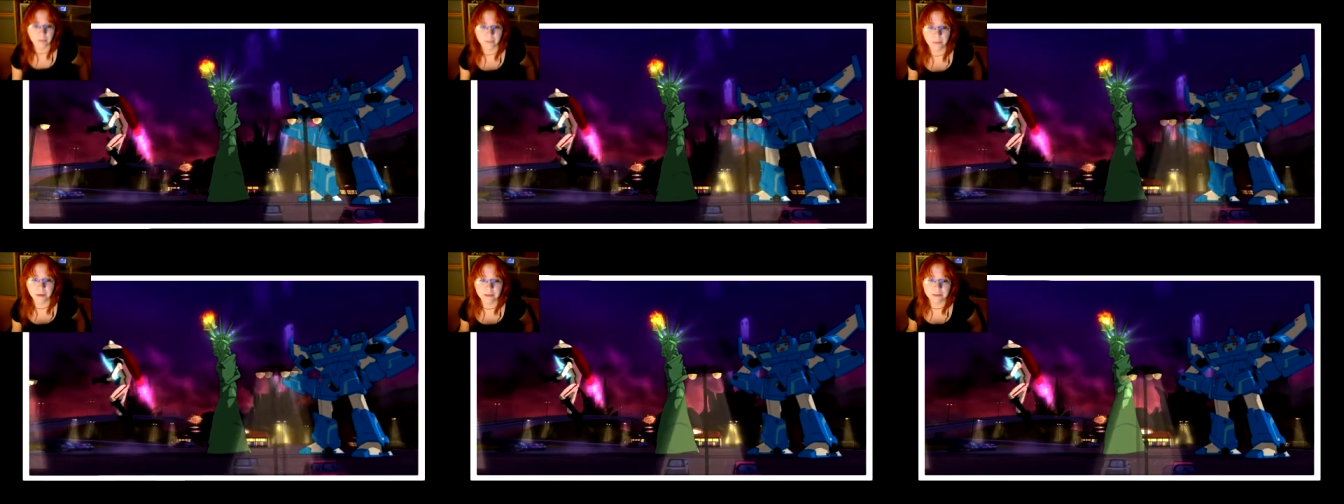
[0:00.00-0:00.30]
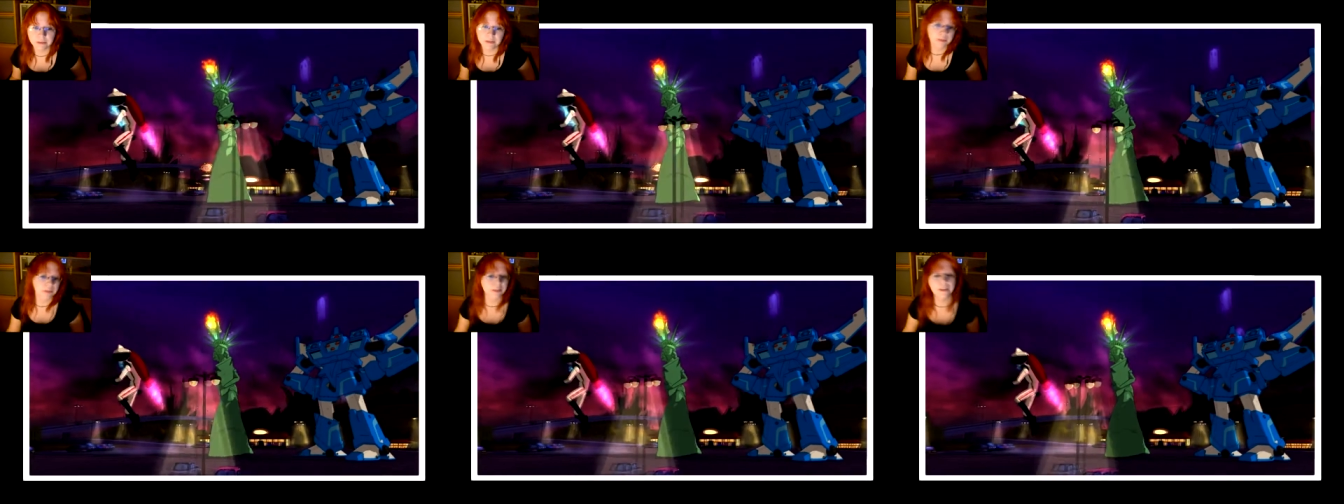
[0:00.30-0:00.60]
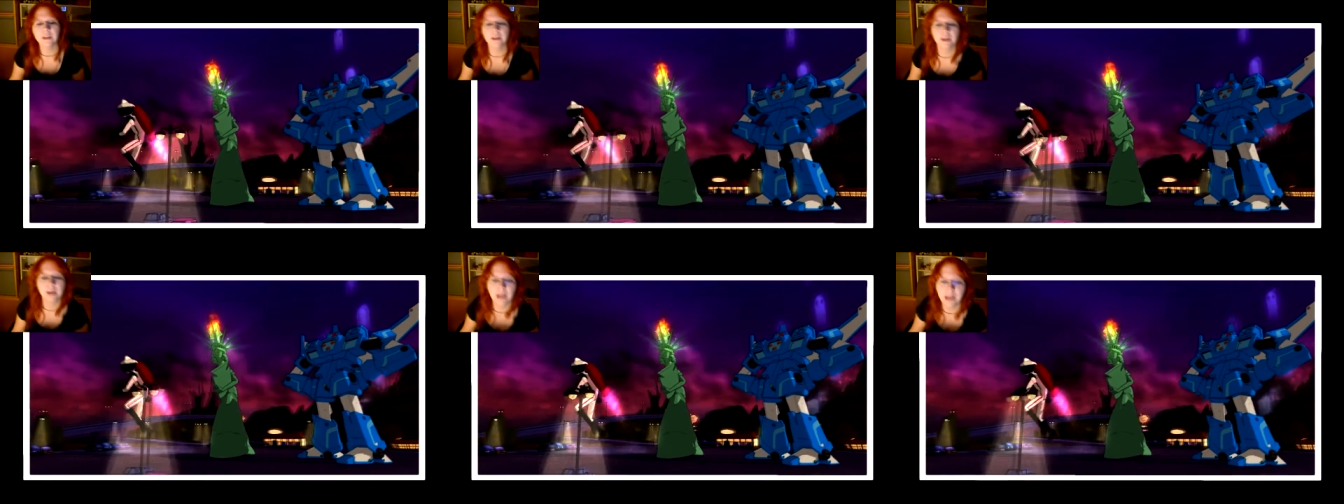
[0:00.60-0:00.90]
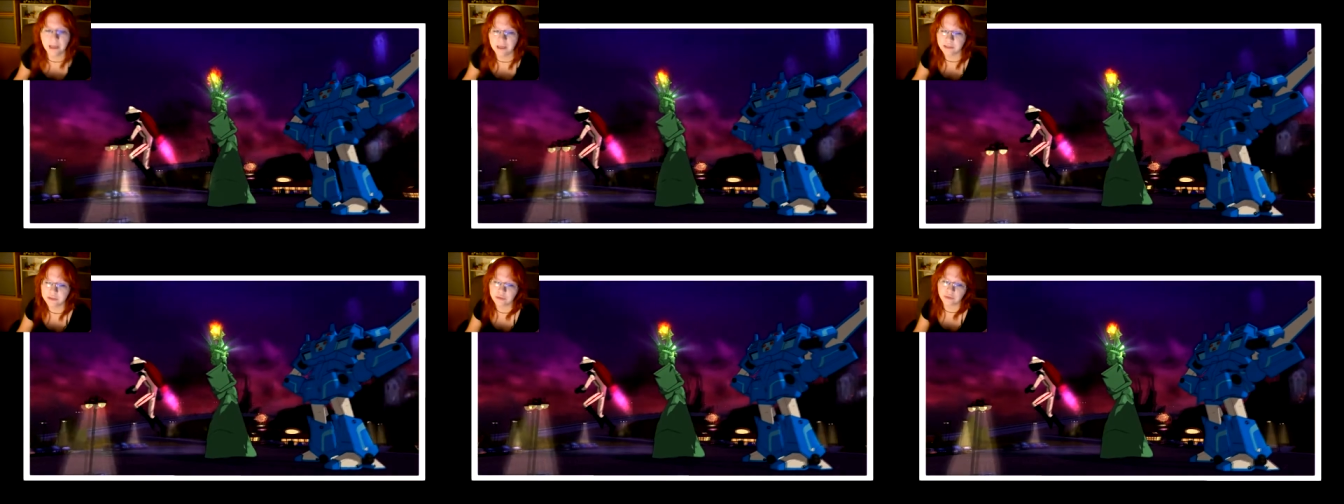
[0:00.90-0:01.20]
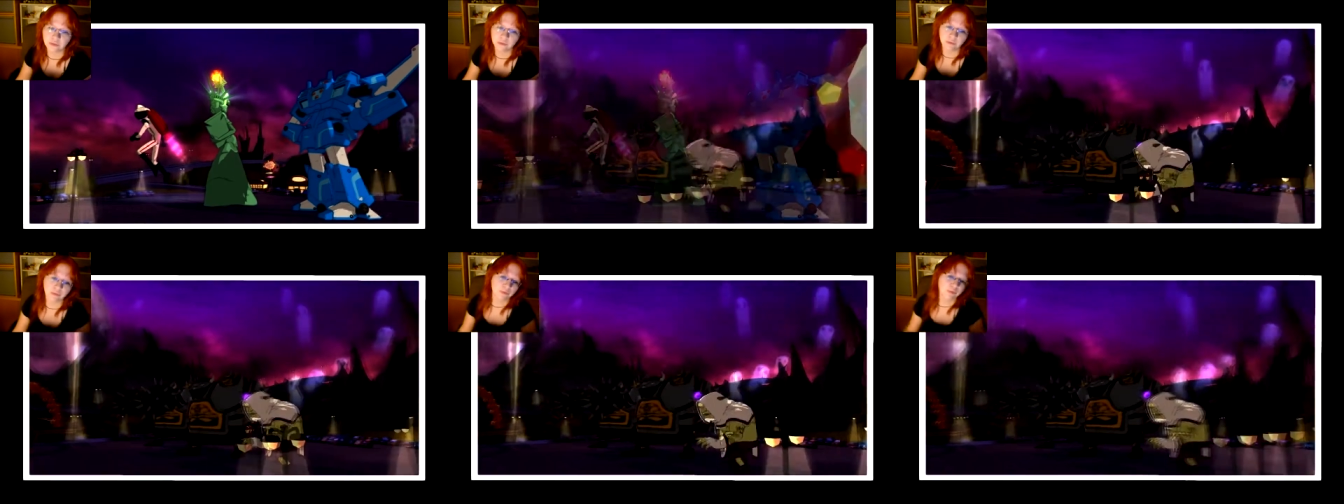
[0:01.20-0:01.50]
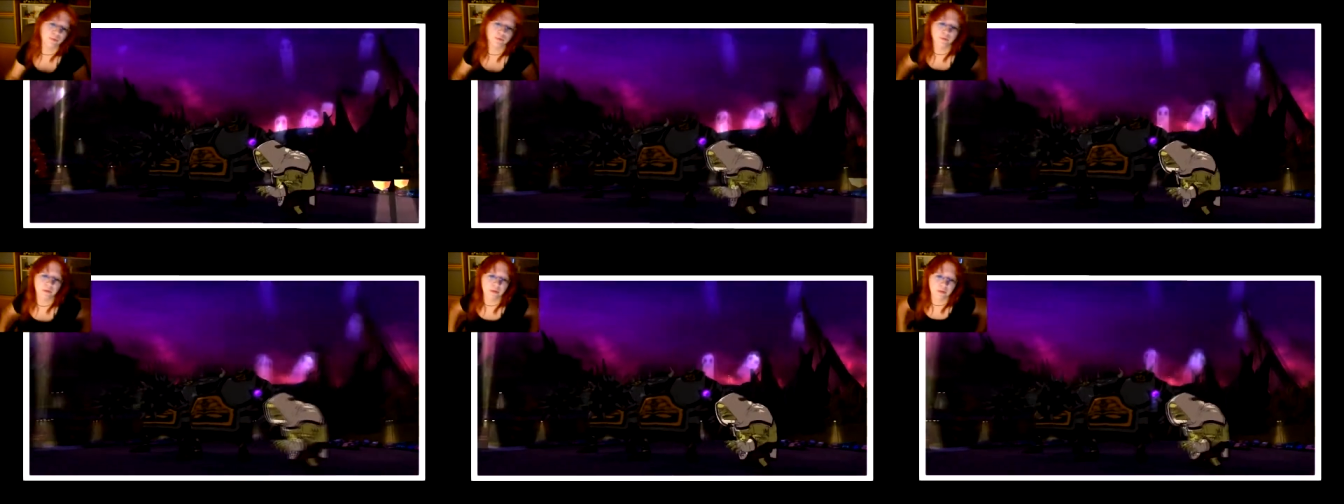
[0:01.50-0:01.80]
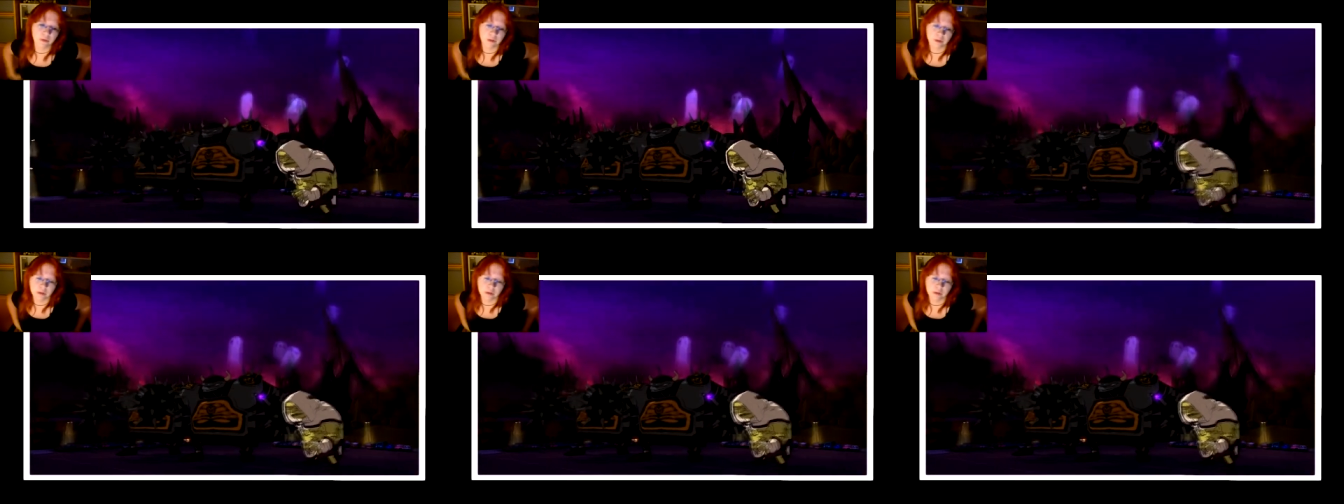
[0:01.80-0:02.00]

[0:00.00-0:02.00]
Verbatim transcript: but uh, I had to...